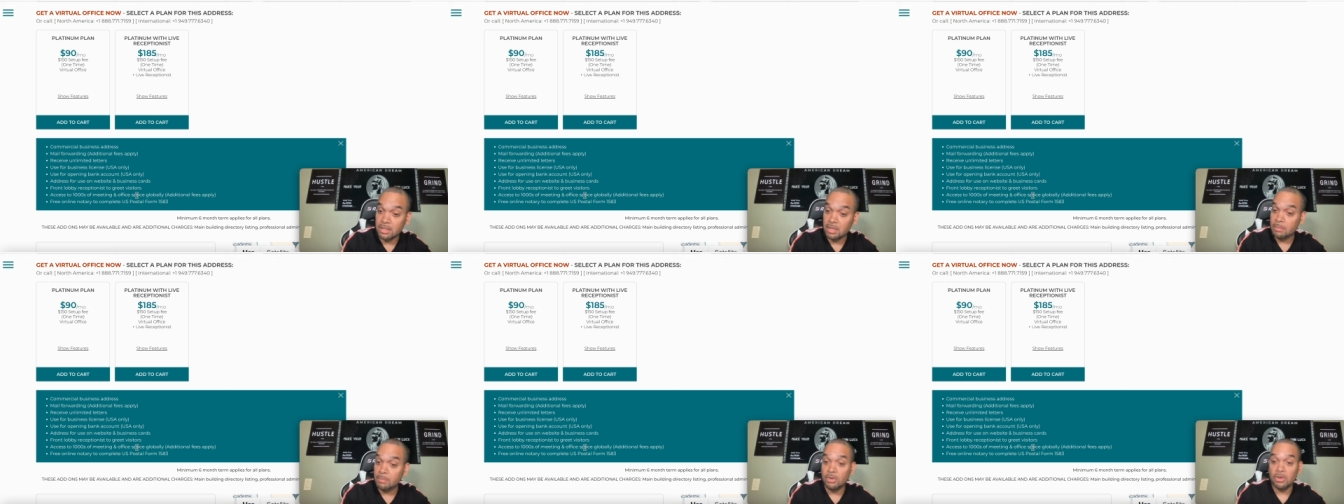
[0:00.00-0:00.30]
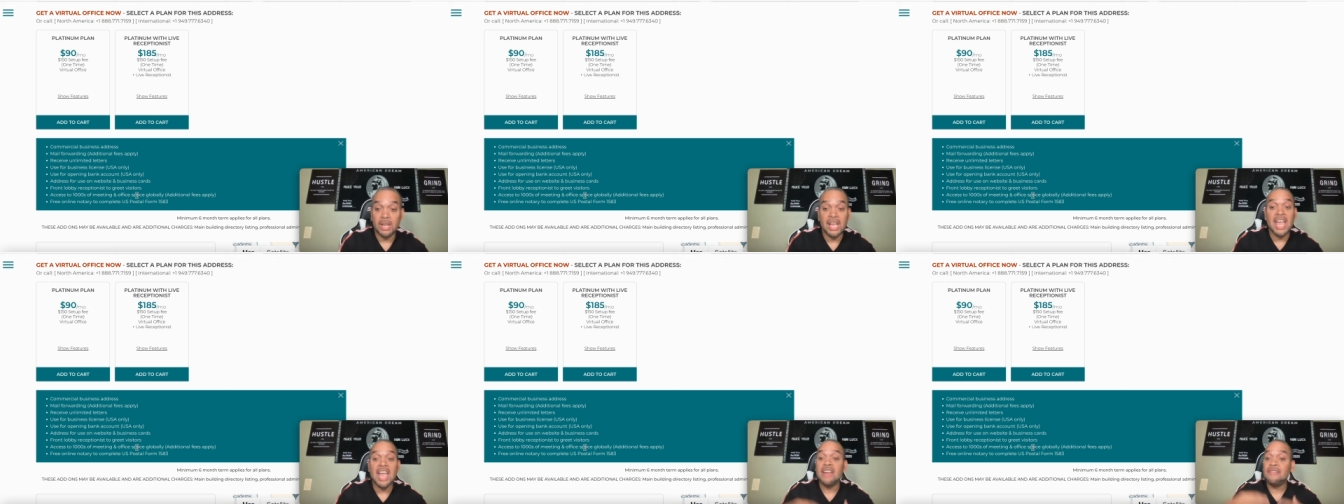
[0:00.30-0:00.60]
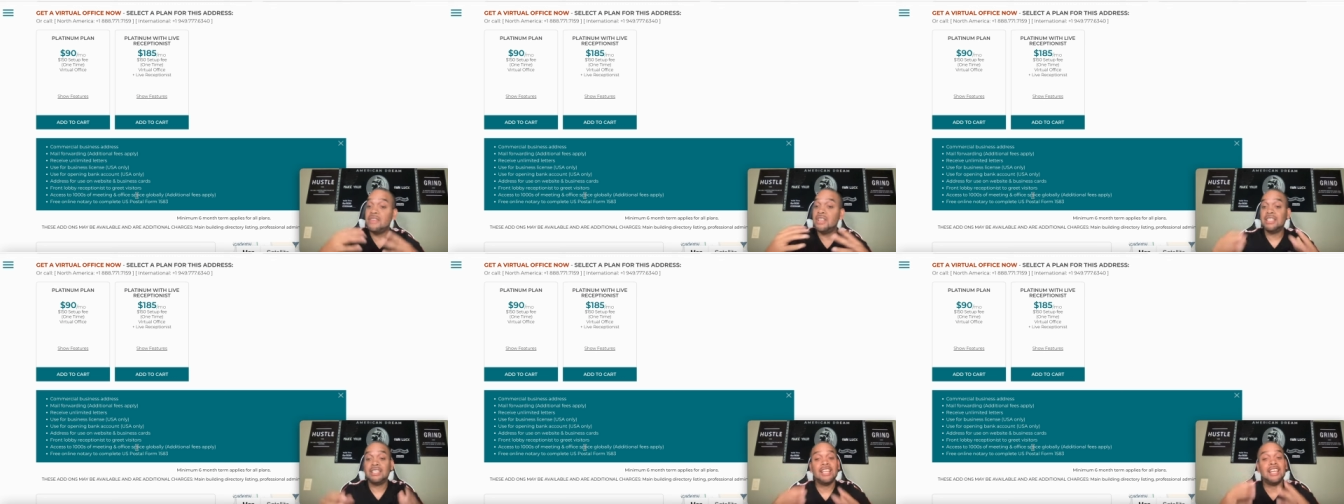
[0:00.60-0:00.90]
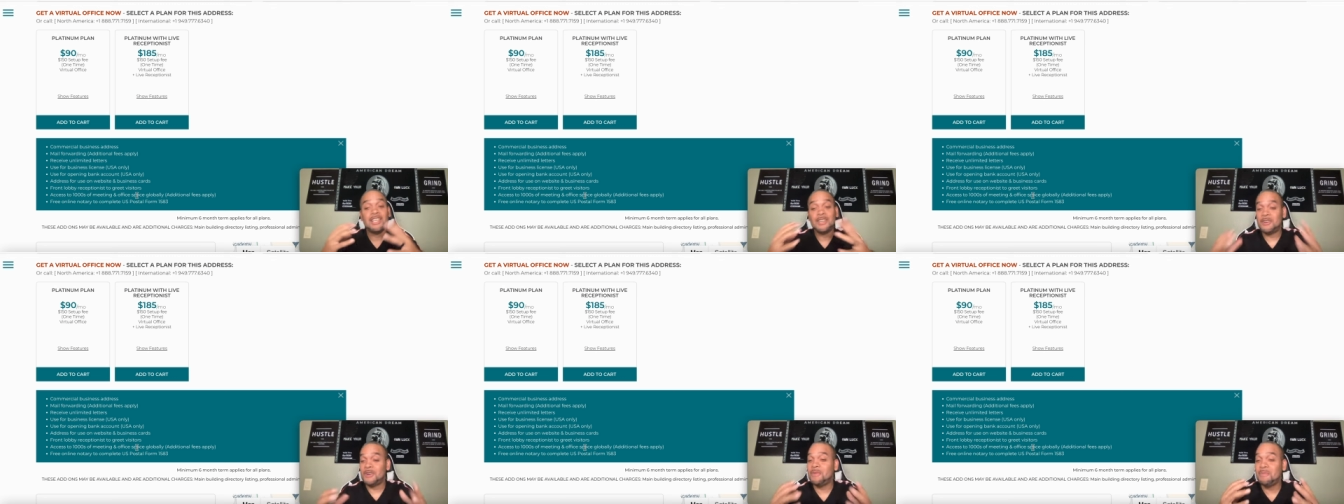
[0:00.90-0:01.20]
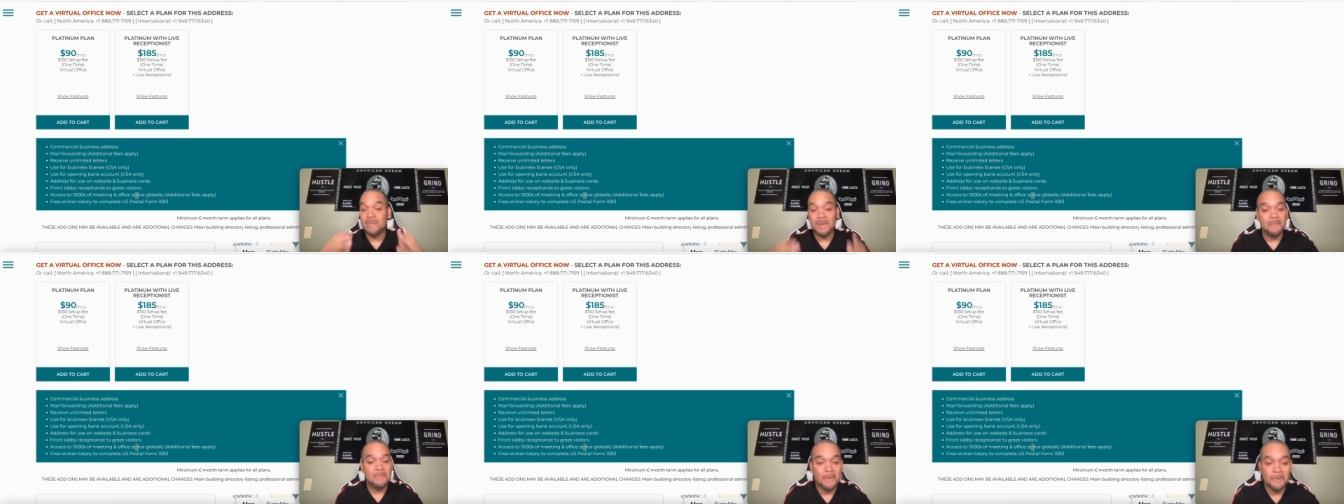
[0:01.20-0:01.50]
Come on, everything going
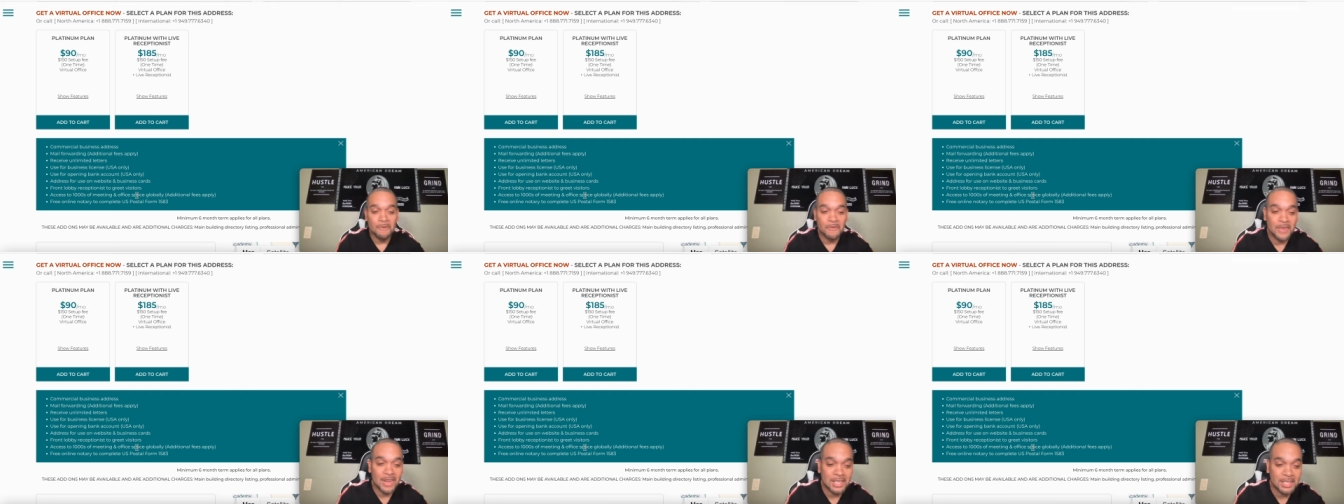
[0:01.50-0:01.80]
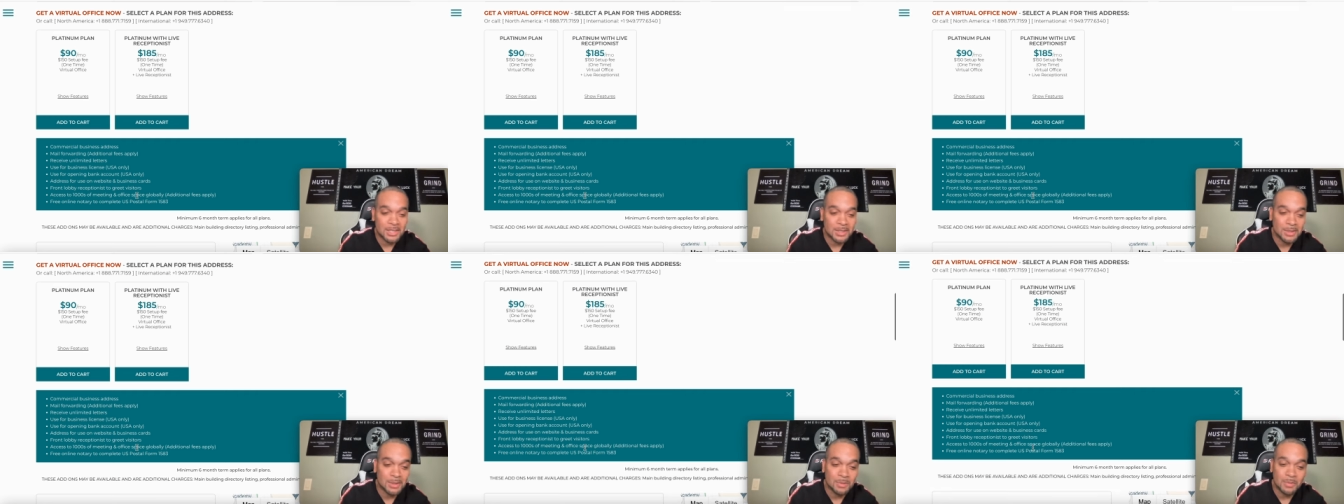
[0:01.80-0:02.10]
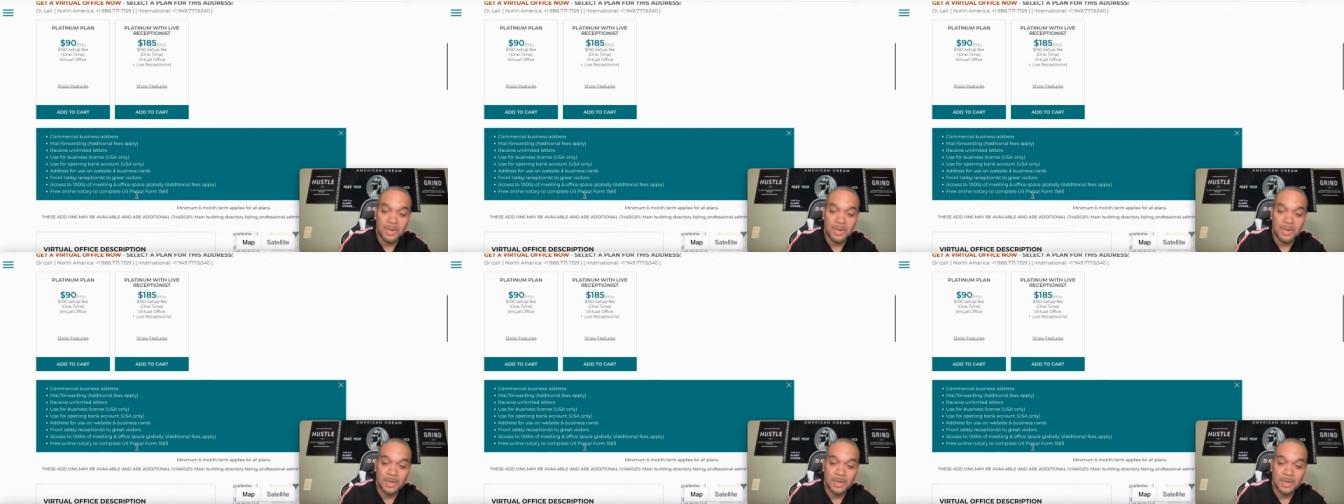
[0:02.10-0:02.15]
to be professional.